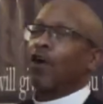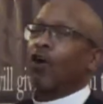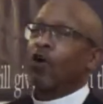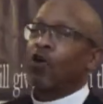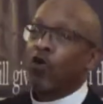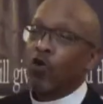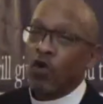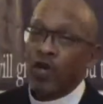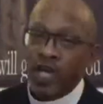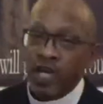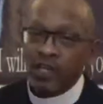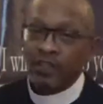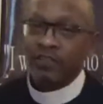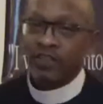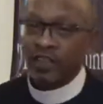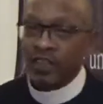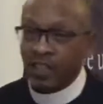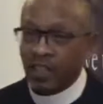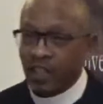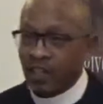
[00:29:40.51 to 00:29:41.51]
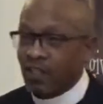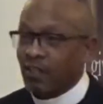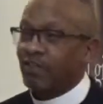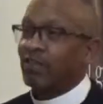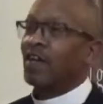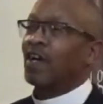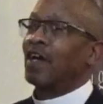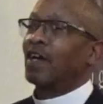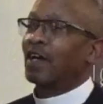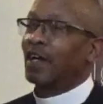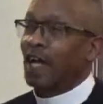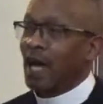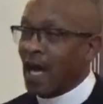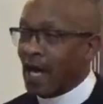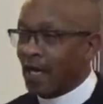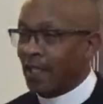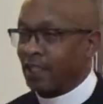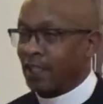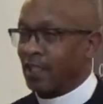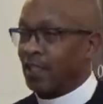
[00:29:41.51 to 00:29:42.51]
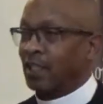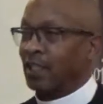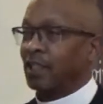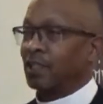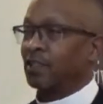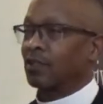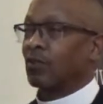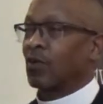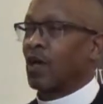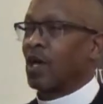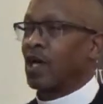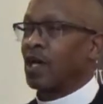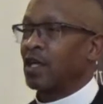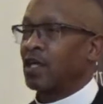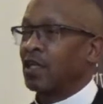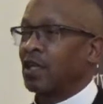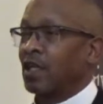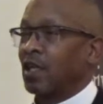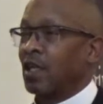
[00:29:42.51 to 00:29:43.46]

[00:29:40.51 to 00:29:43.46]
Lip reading: who gives the gift? God does, right?